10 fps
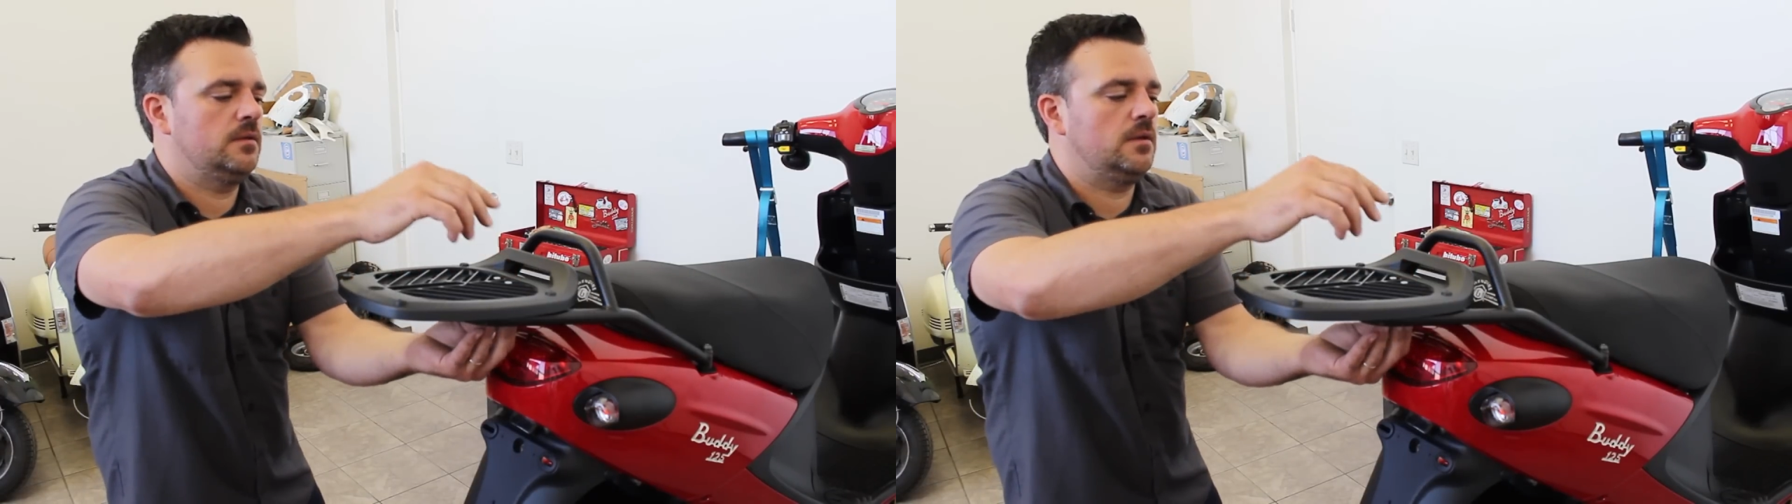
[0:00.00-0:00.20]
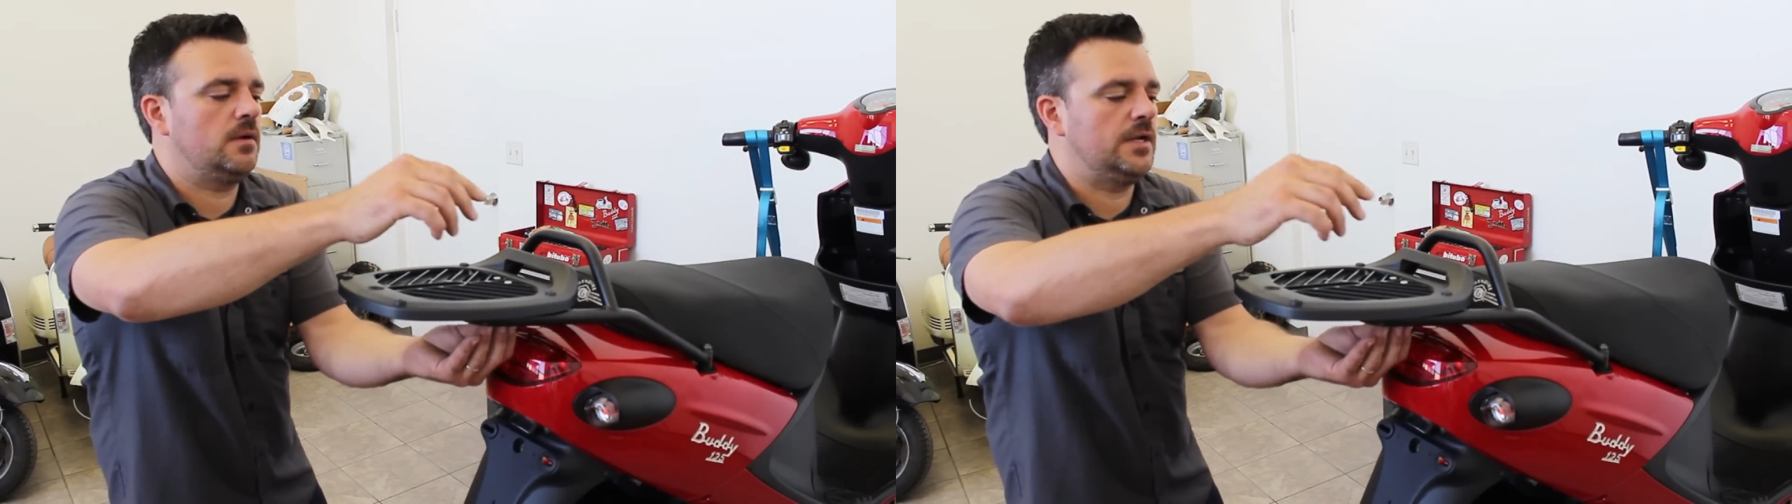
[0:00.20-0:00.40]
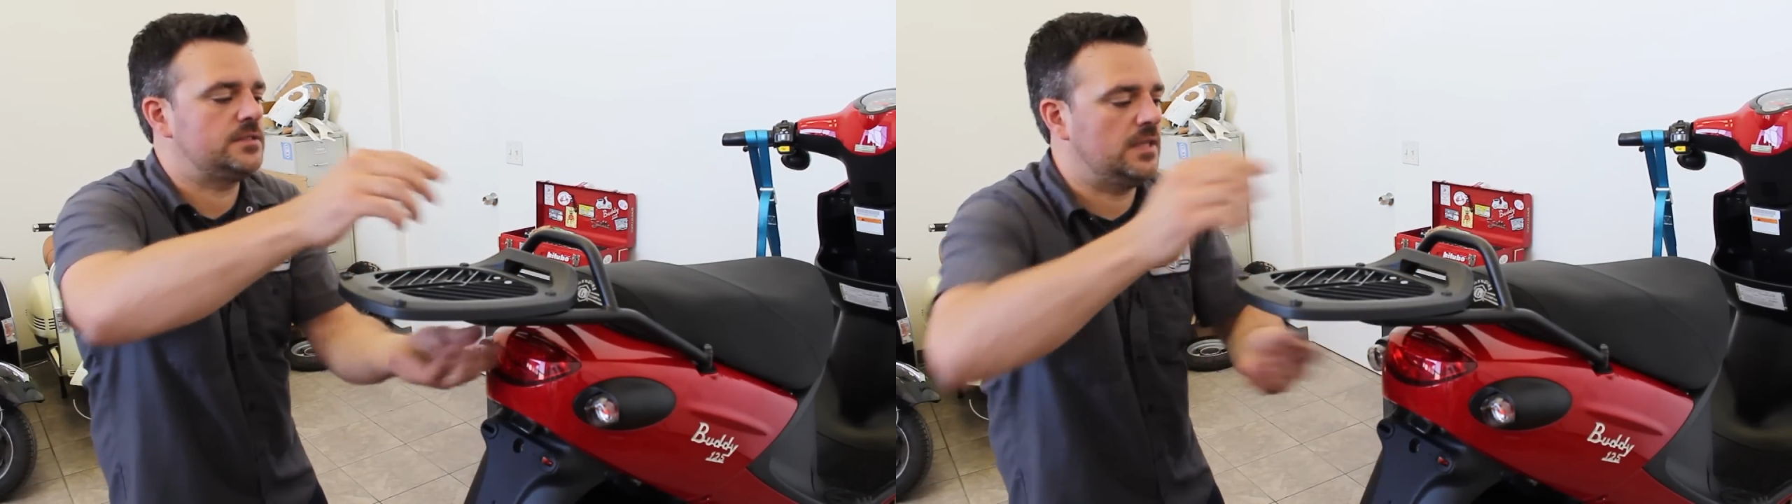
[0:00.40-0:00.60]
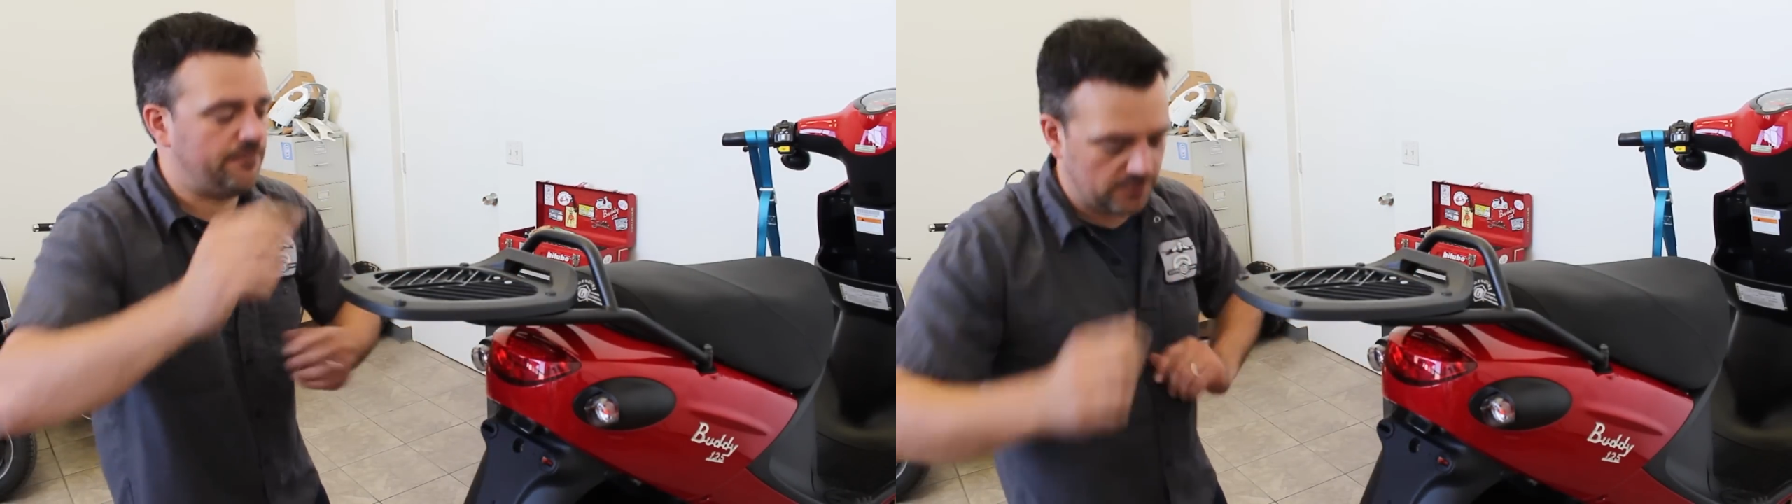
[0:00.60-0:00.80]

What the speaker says: Alright, so that